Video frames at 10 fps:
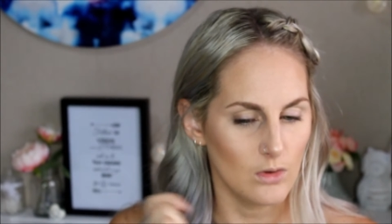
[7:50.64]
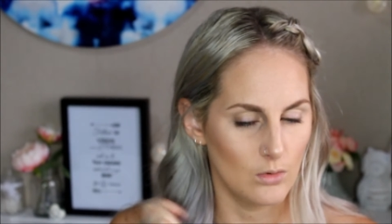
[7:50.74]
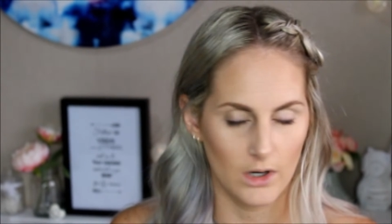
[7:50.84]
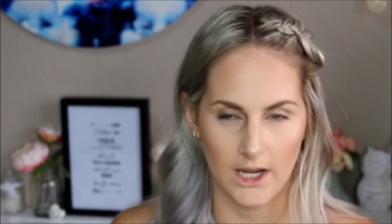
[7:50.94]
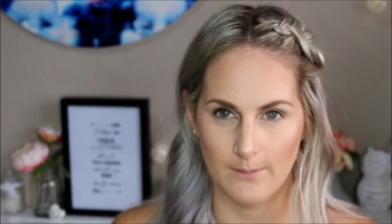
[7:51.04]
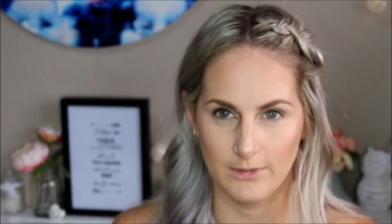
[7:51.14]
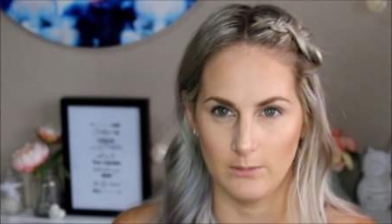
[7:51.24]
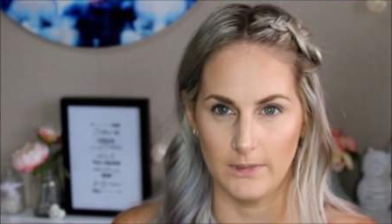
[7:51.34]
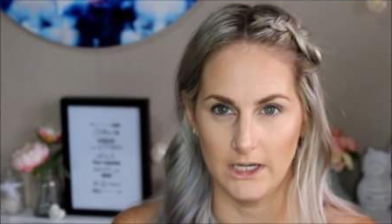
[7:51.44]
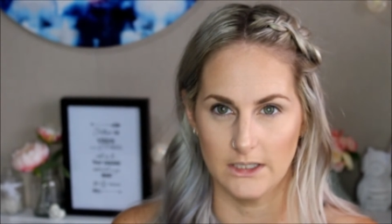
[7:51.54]
or a couple
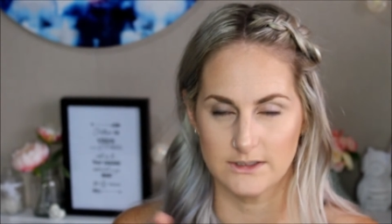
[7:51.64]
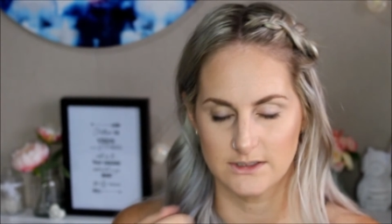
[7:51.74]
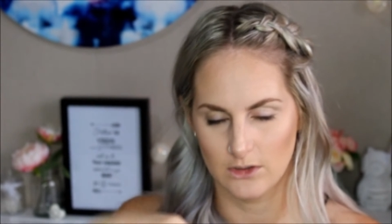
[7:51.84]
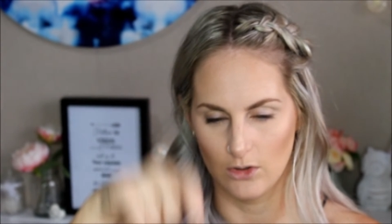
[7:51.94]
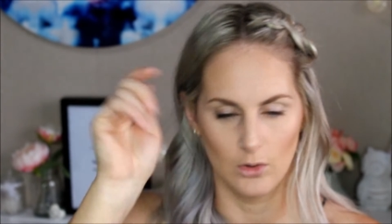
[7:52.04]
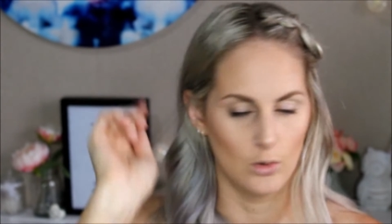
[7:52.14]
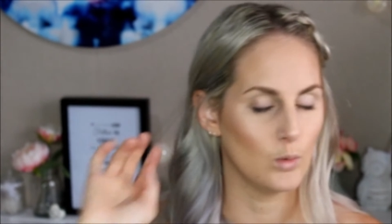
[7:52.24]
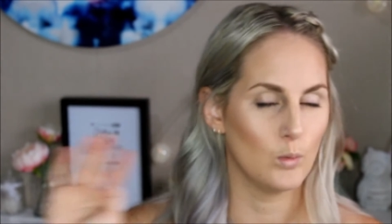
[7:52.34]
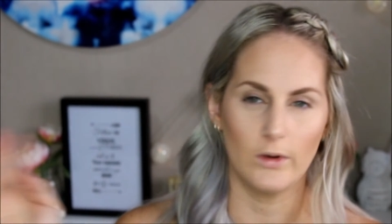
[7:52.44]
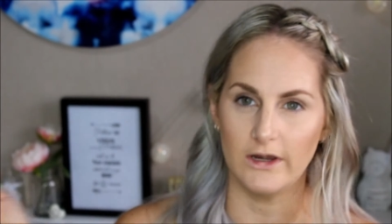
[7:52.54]
of minutes
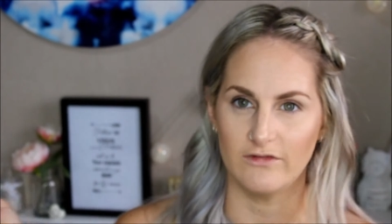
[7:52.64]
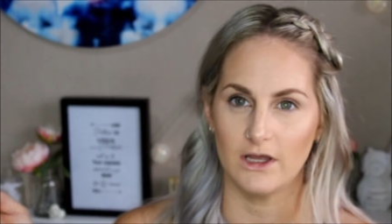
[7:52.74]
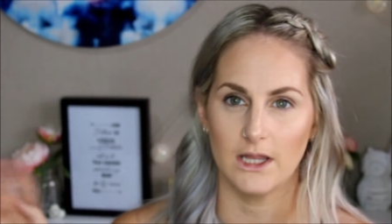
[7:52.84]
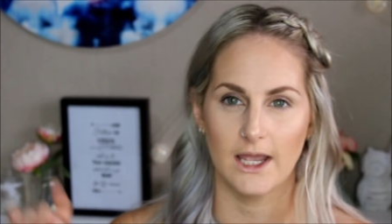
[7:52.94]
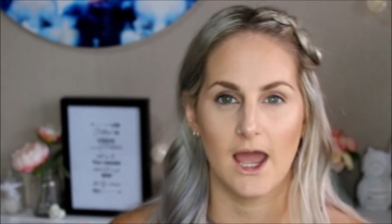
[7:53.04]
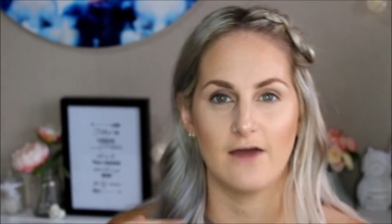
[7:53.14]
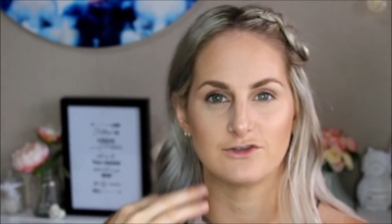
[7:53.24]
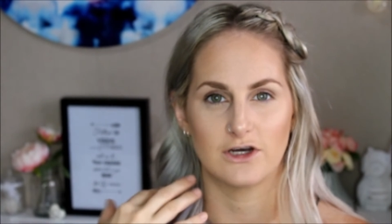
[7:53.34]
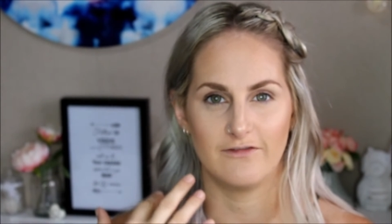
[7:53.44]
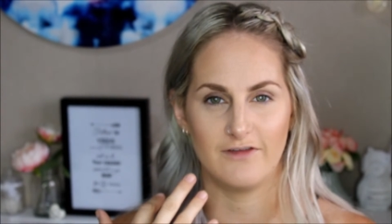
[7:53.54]
or whatever. Like
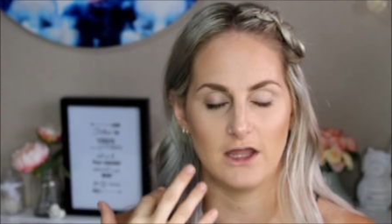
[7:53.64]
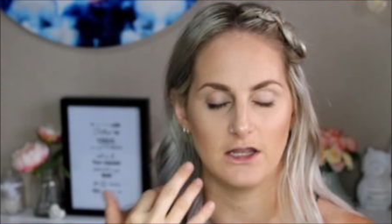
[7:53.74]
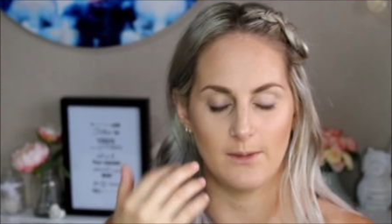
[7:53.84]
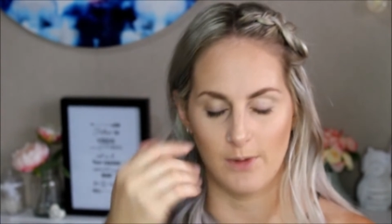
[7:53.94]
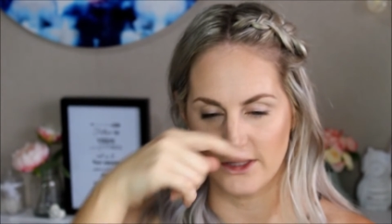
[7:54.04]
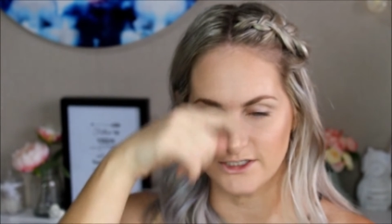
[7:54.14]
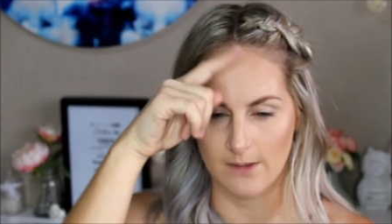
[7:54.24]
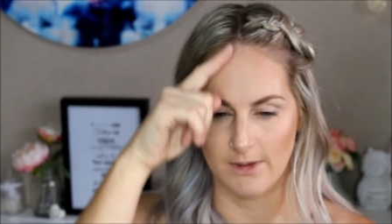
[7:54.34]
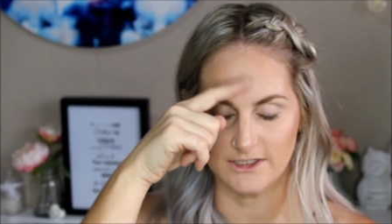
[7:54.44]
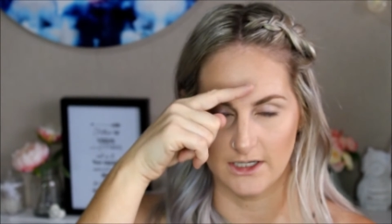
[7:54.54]
after I found, like by the
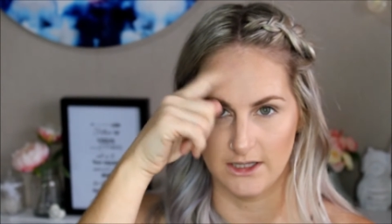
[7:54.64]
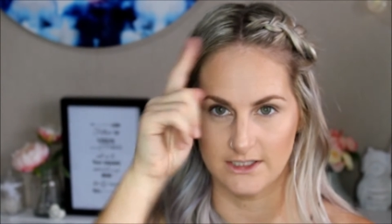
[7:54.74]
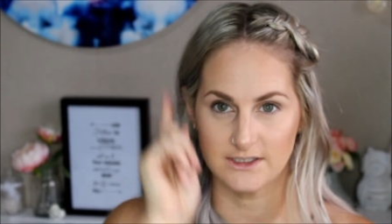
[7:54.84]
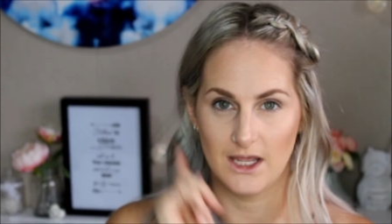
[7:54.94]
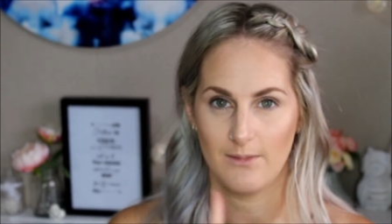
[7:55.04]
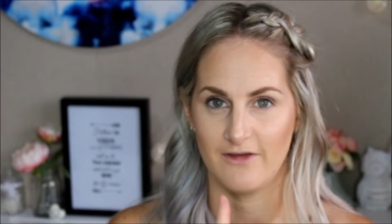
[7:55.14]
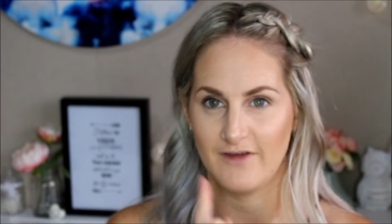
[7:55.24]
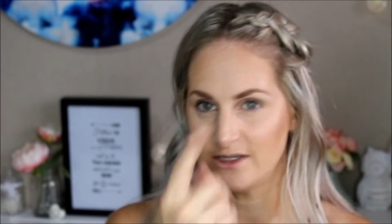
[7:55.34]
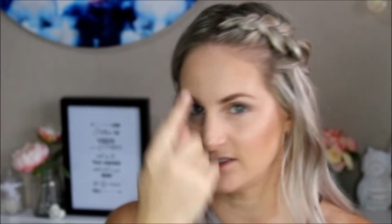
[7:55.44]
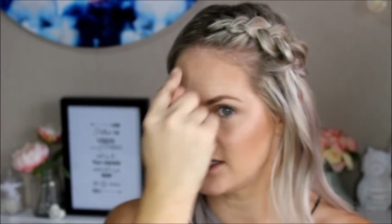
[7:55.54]
time I'd done this side of my
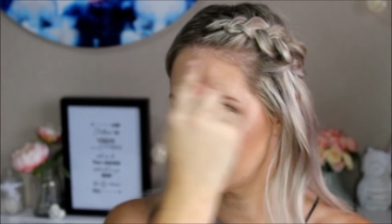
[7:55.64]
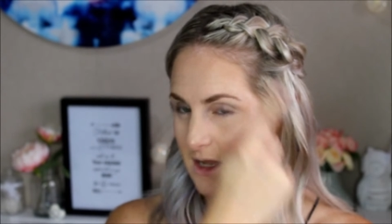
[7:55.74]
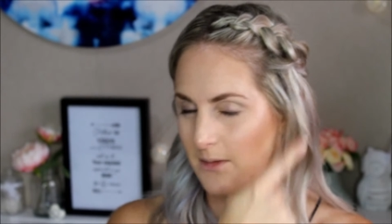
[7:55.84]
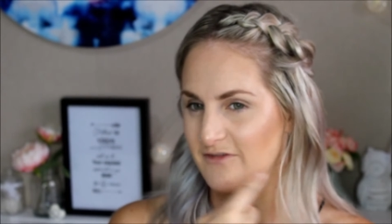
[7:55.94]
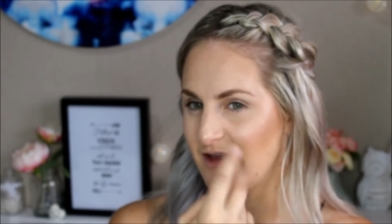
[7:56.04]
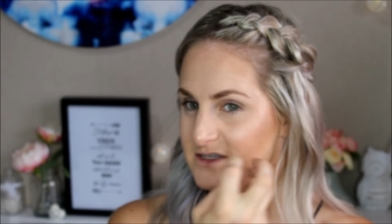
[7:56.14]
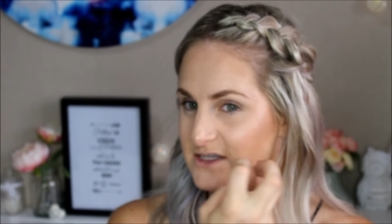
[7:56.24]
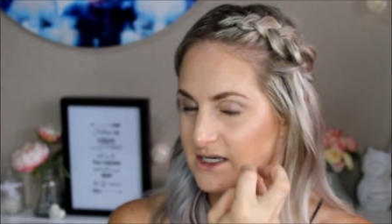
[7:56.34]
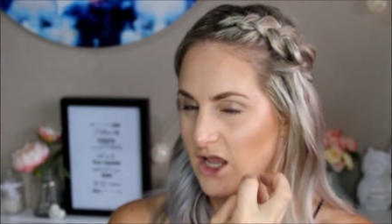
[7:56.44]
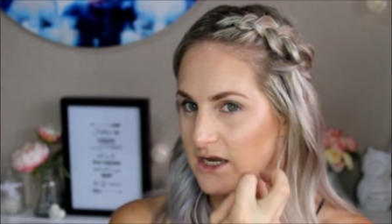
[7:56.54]
face
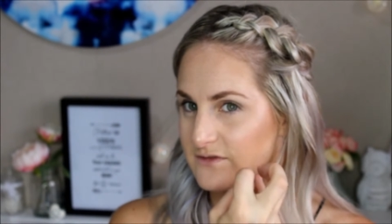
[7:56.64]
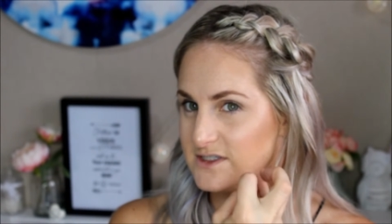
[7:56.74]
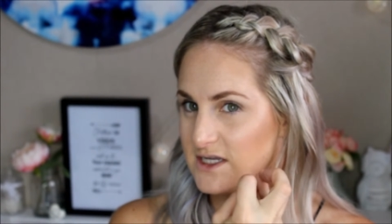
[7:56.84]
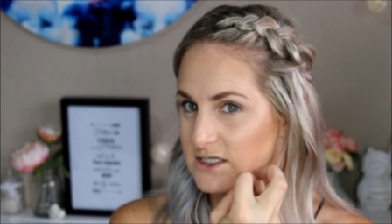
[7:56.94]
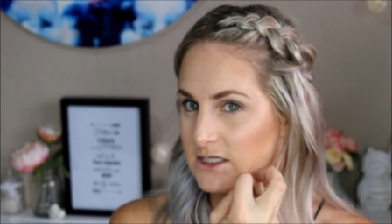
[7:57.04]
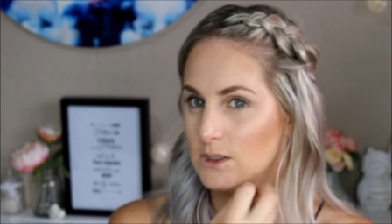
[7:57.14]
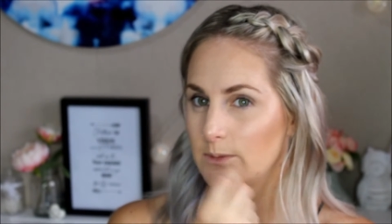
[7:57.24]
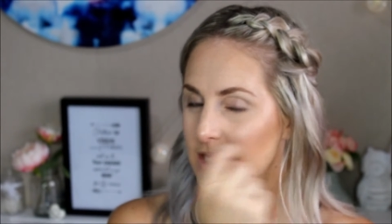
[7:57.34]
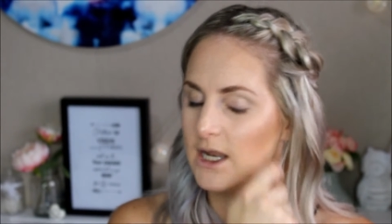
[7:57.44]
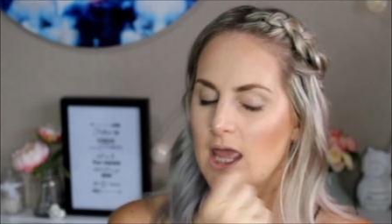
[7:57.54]
had kind of set a little
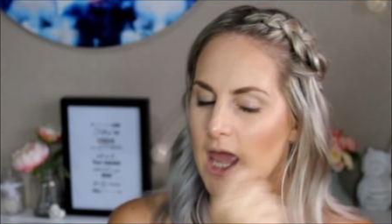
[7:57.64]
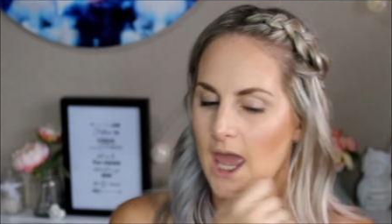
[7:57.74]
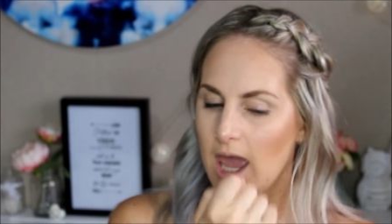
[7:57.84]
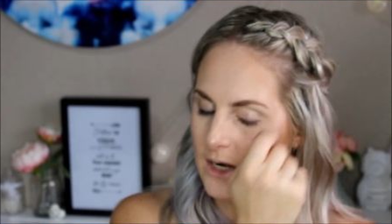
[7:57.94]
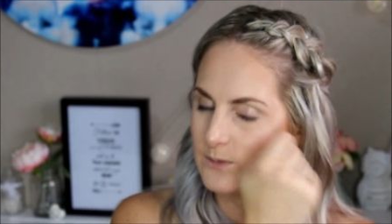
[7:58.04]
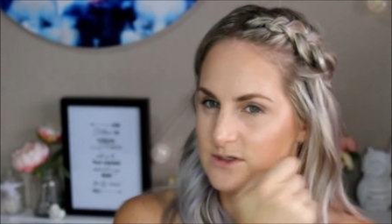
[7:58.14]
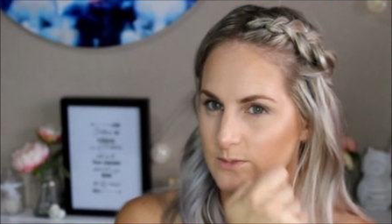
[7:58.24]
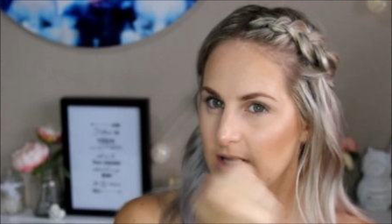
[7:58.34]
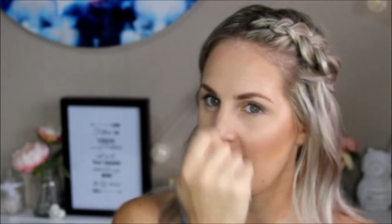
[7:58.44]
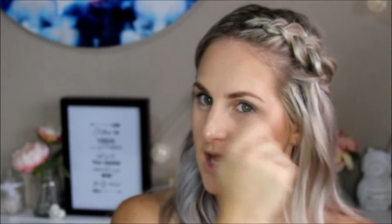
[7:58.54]
bit and it was a
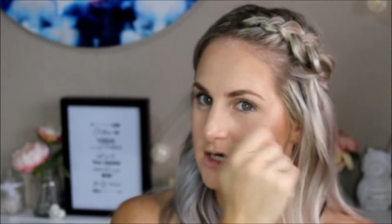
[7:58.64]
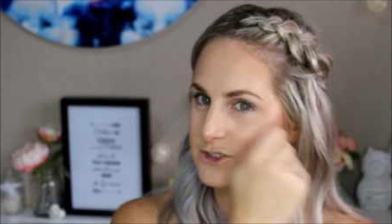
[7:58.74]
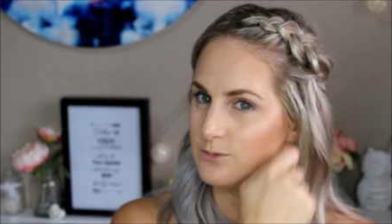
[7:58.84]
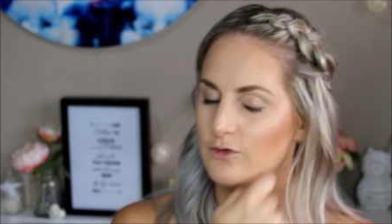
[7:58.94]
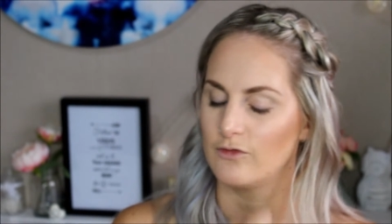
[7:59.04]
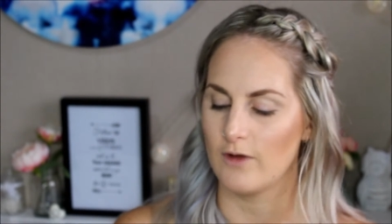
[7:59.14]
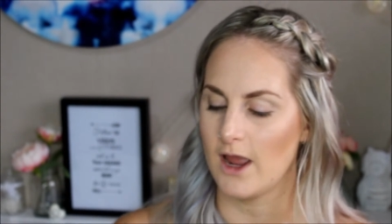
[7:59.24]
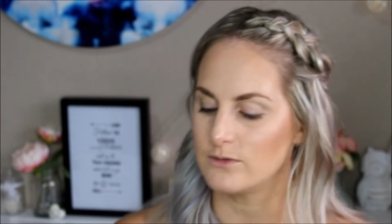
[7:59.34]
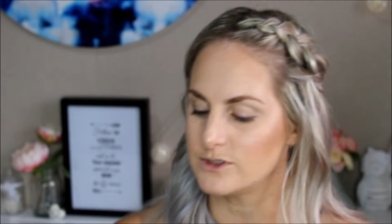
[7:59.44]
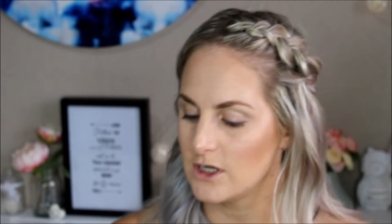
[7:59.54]
bit harder to move
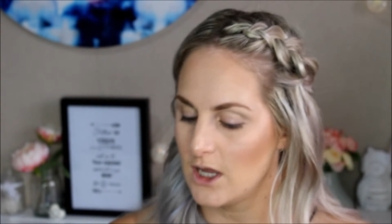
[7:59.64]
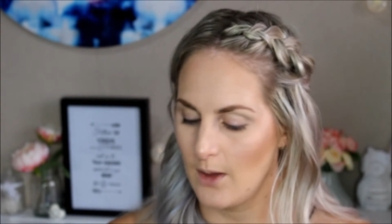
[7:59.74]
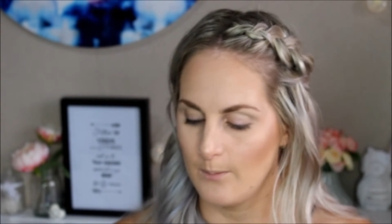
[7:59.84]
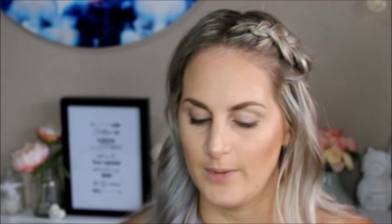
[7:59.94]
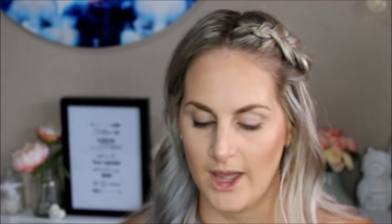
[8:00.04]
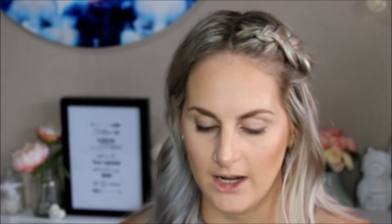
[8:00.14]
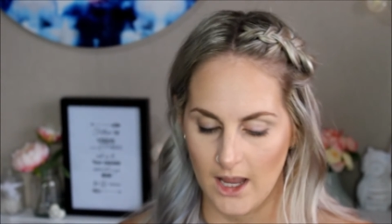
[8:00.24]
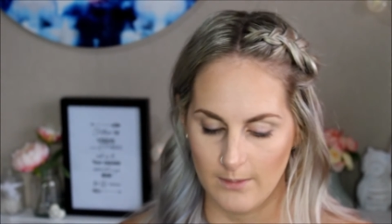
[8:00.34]
around. But